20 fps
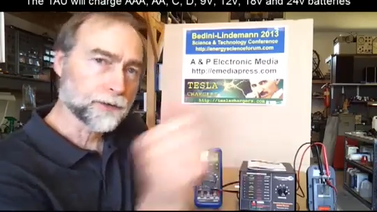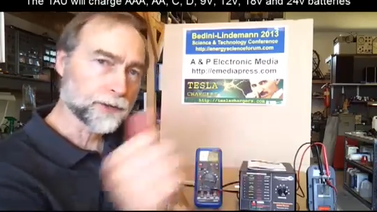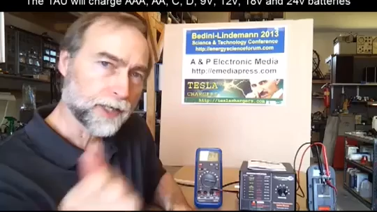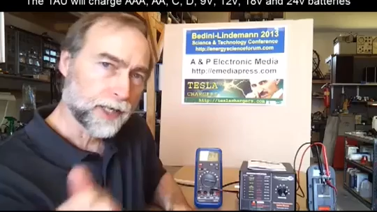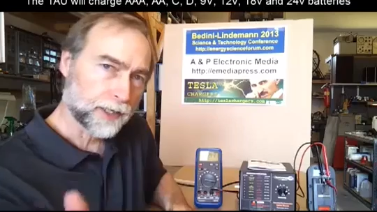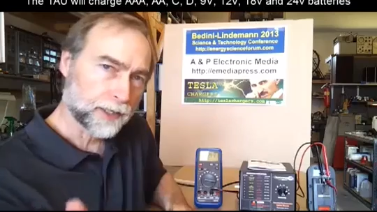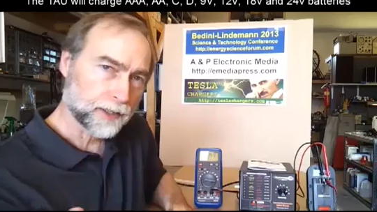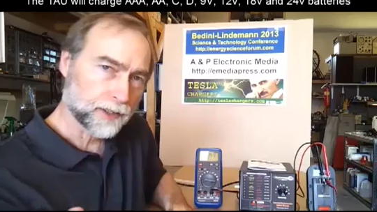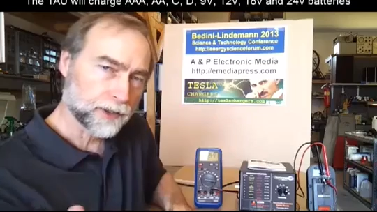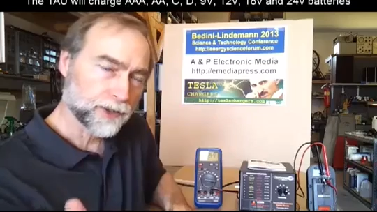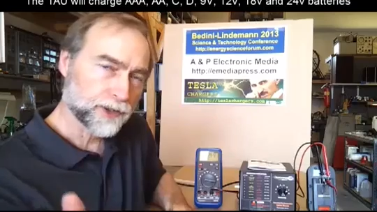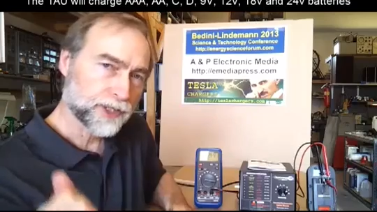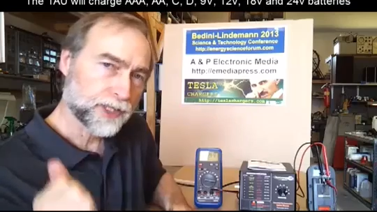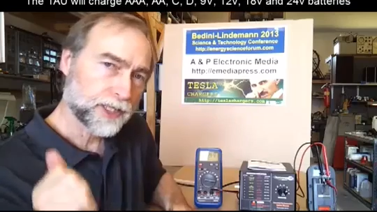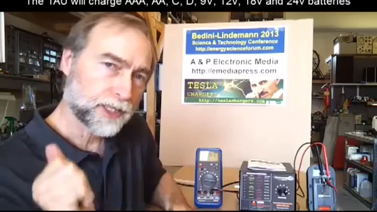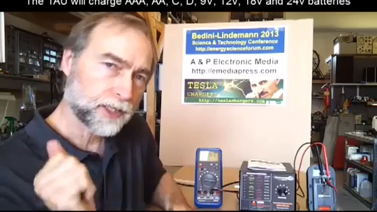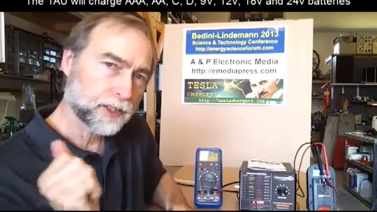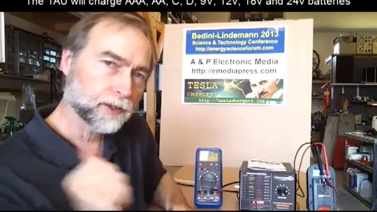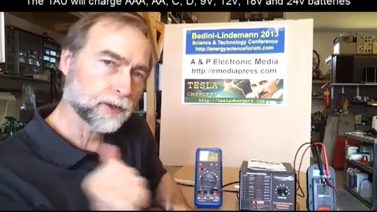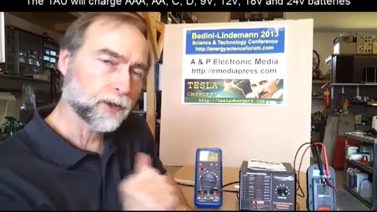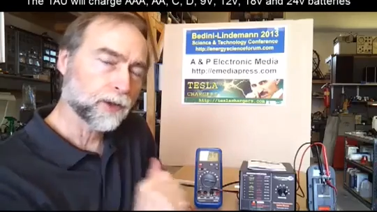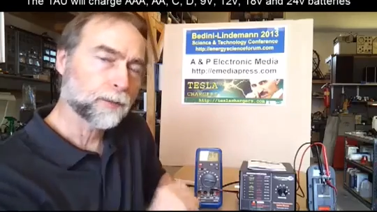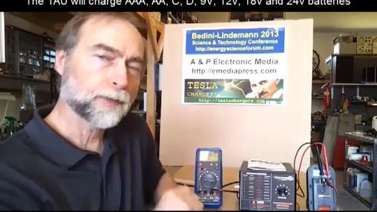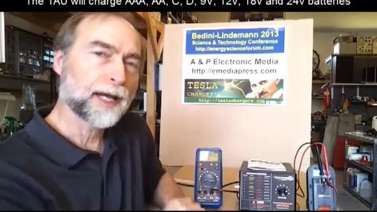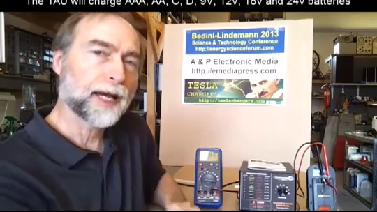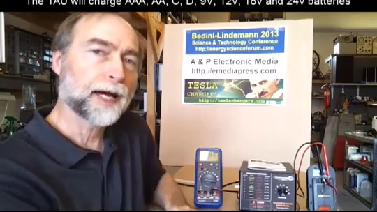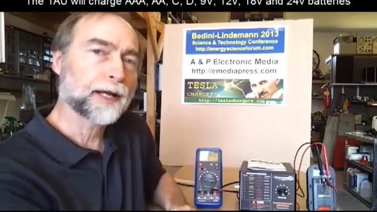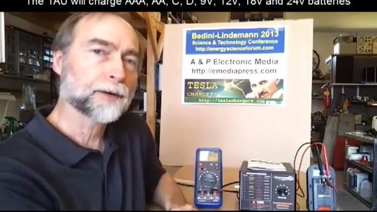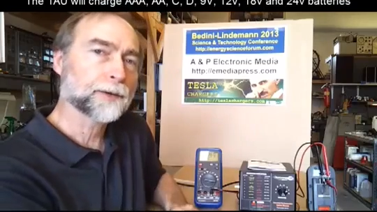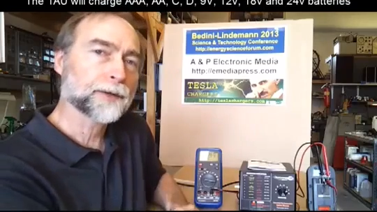They're not going to just heal the
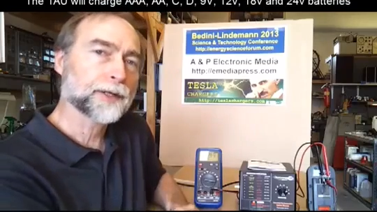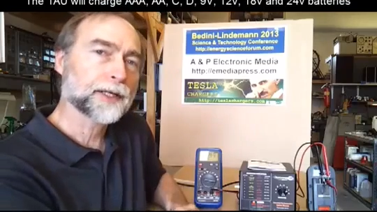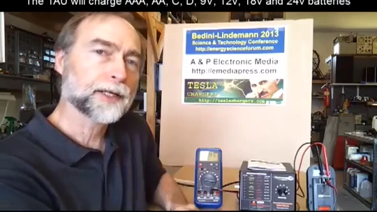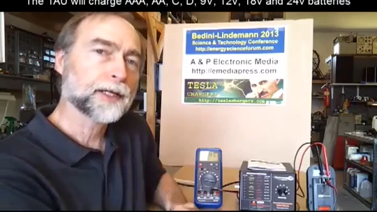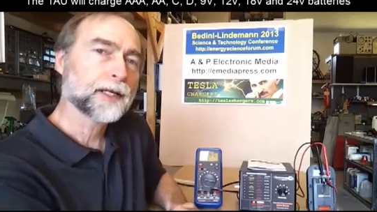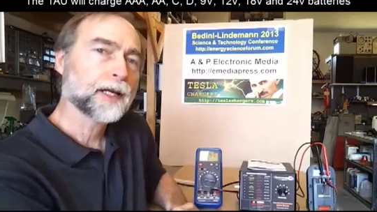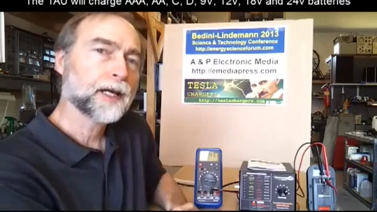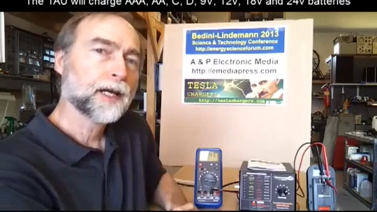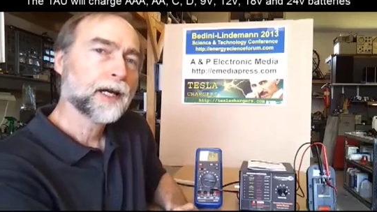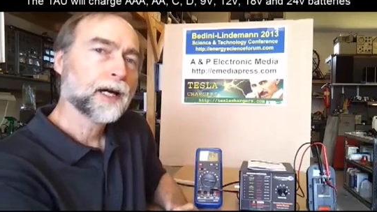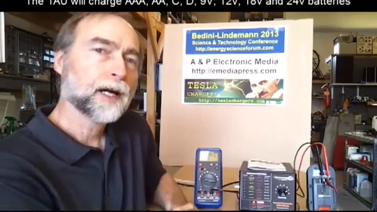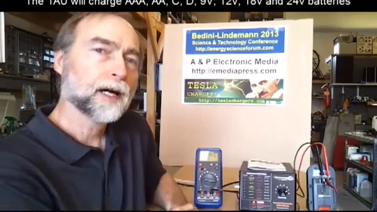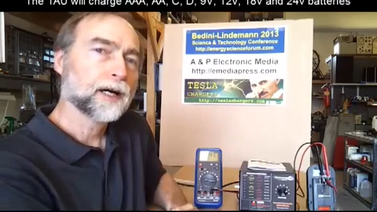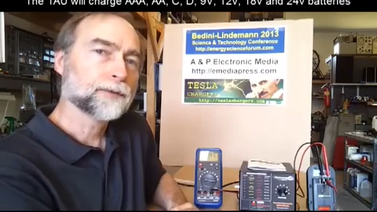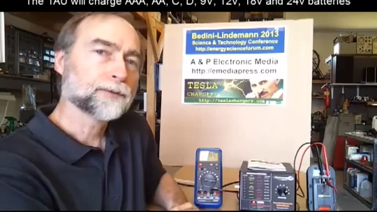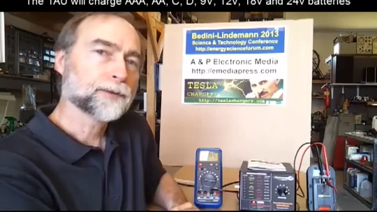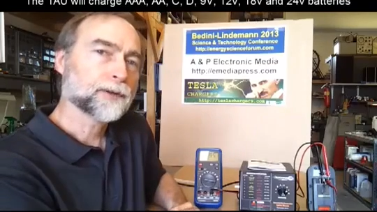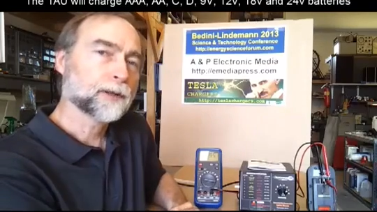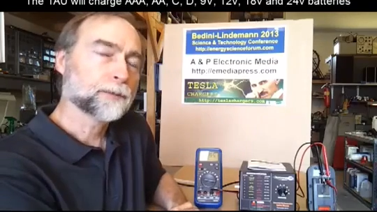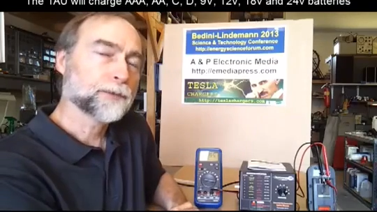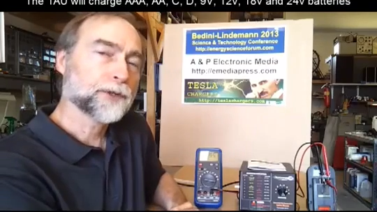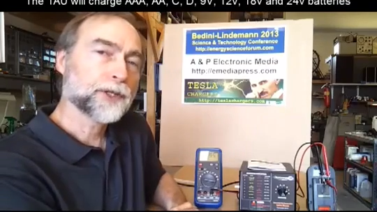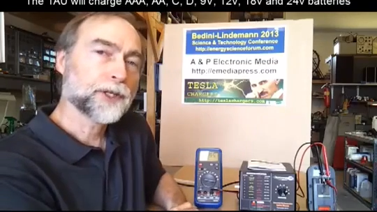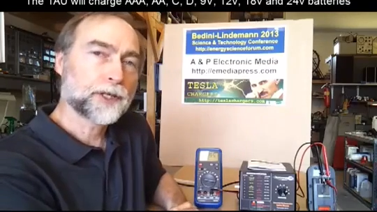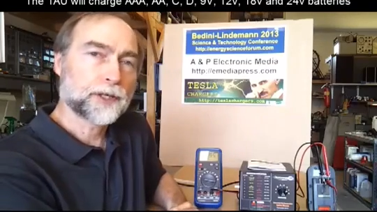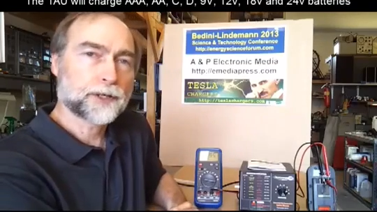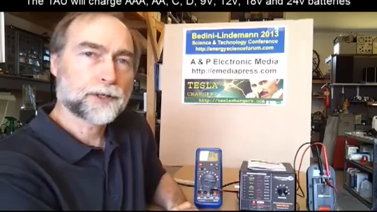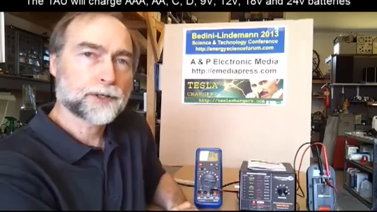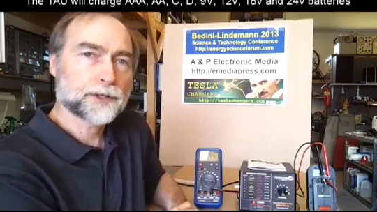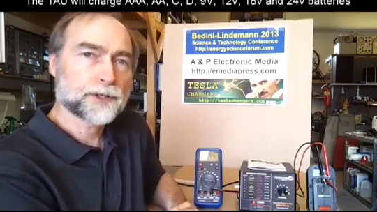battery from
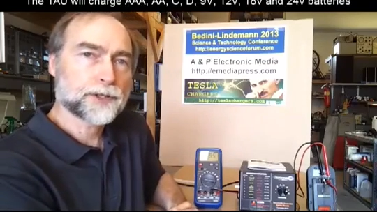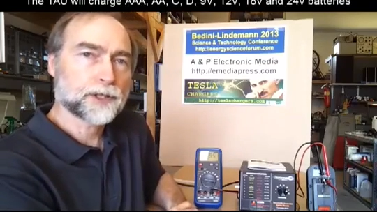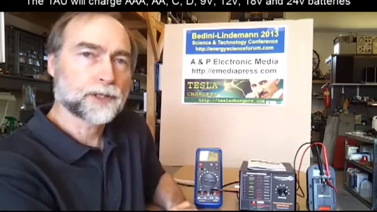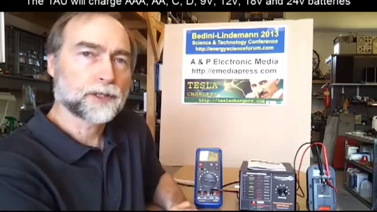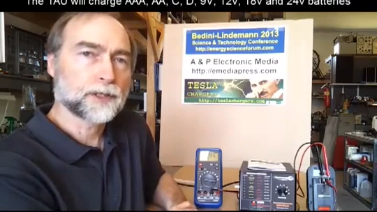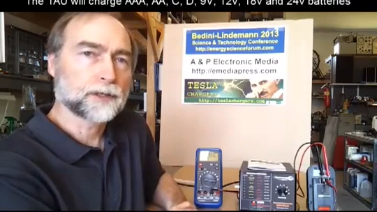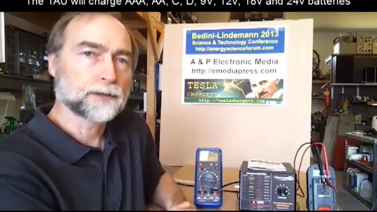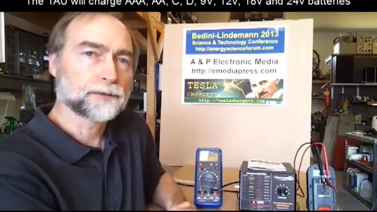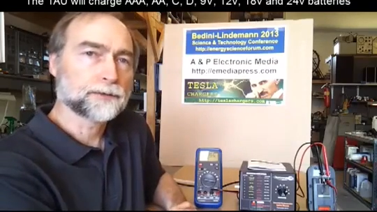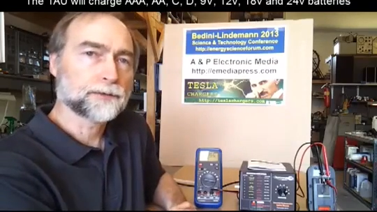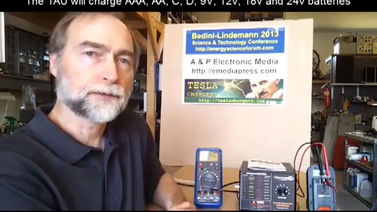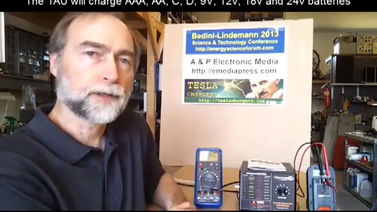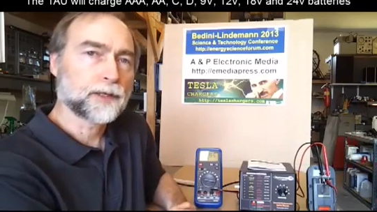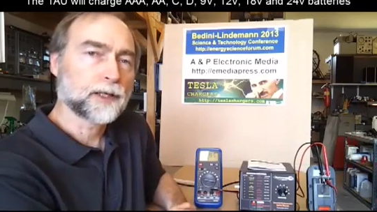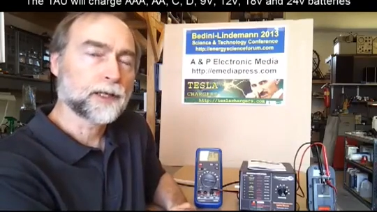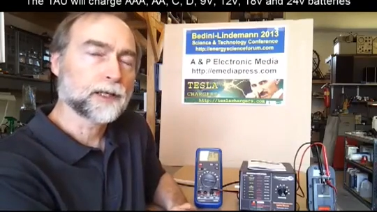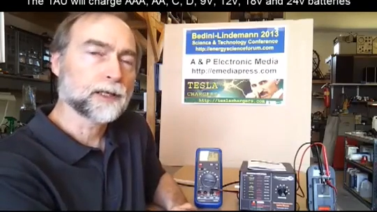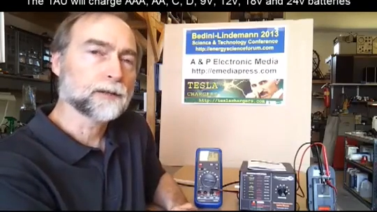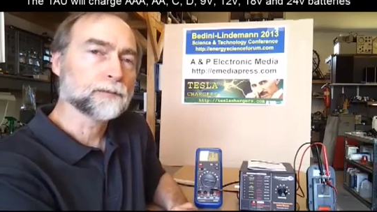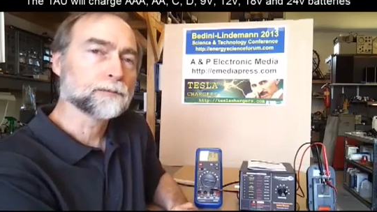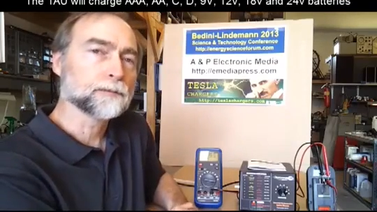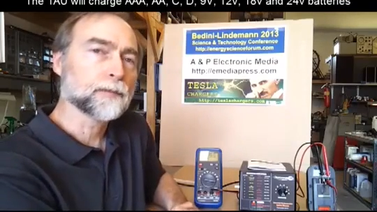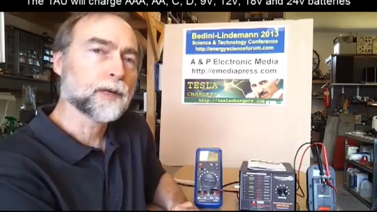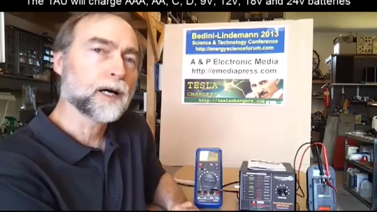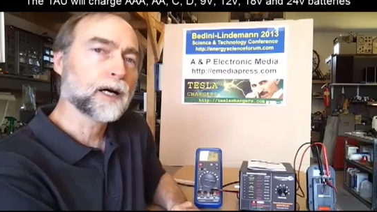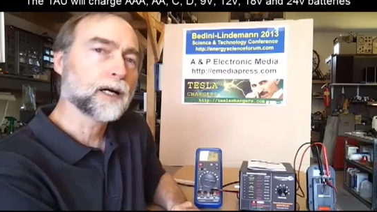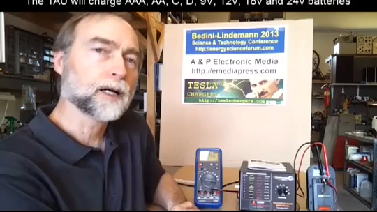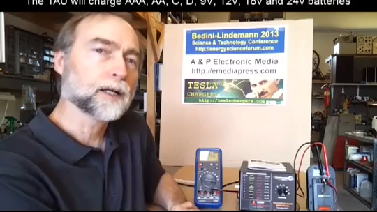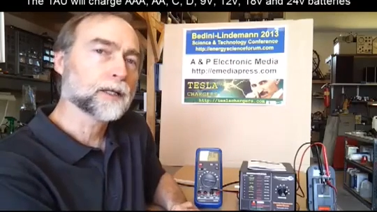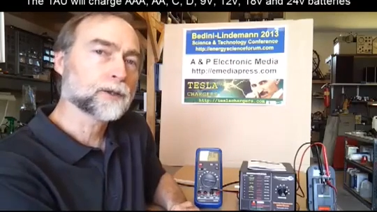years of
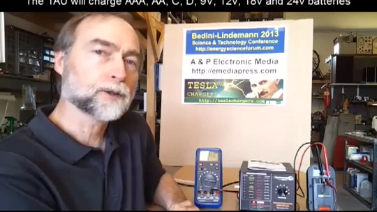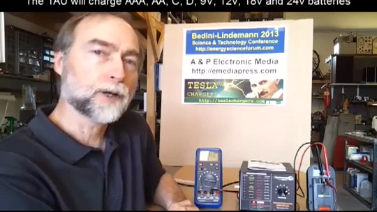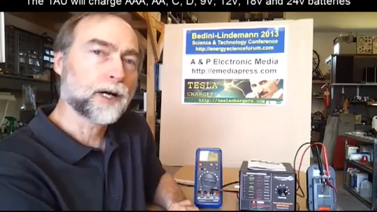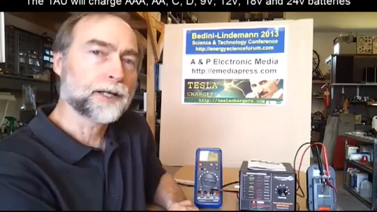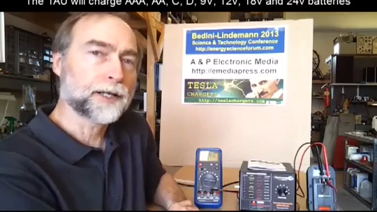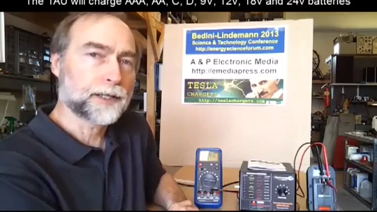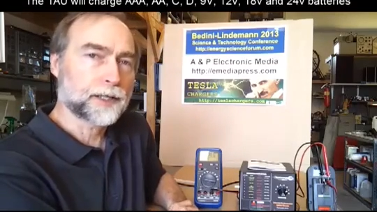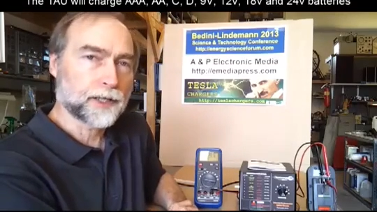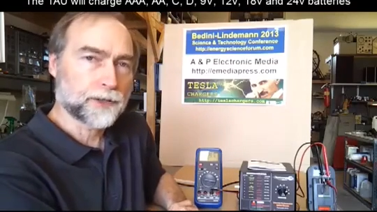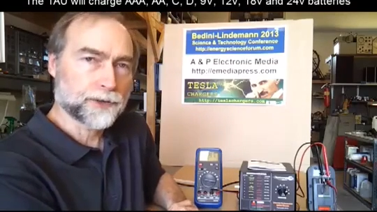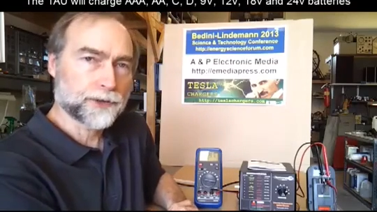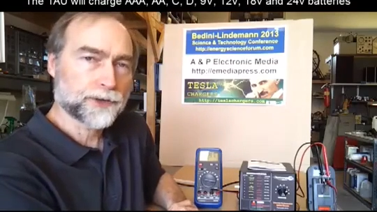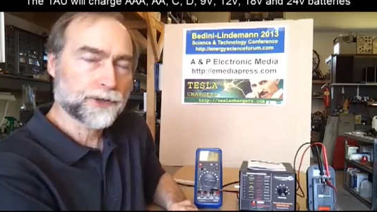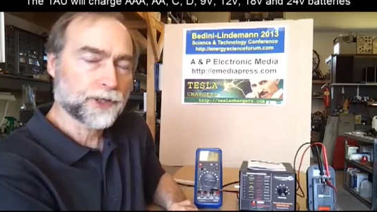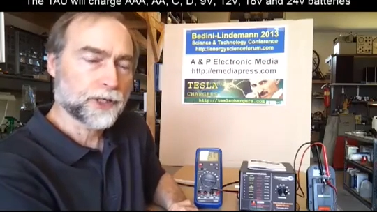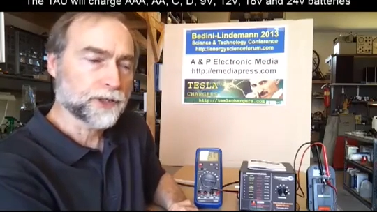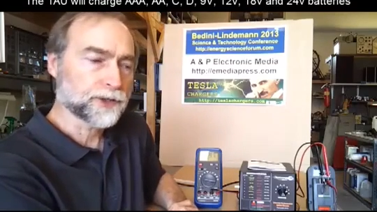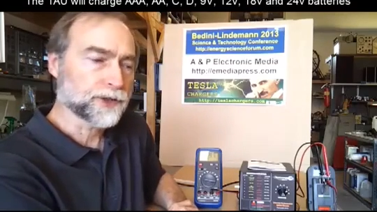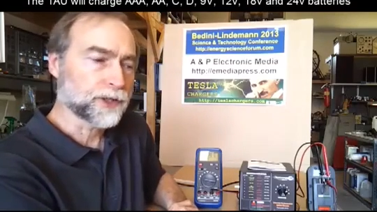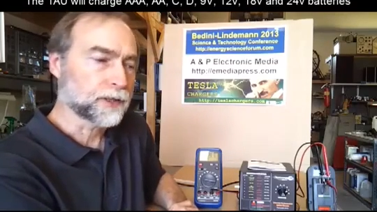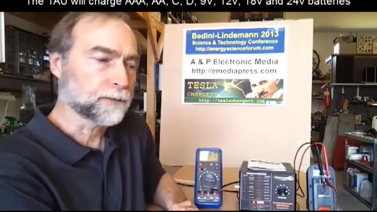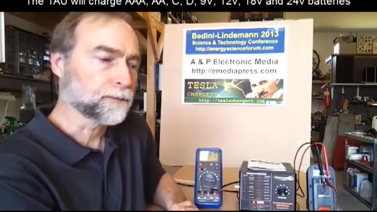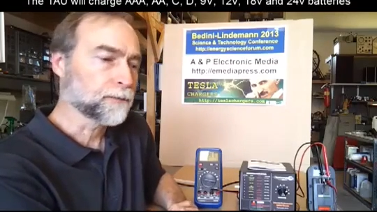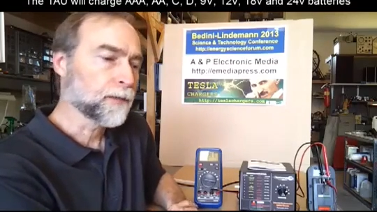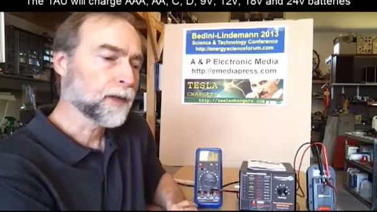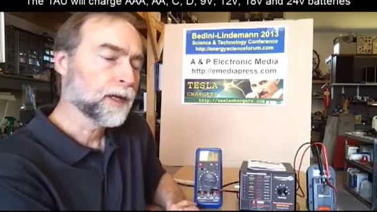chronic undercharging.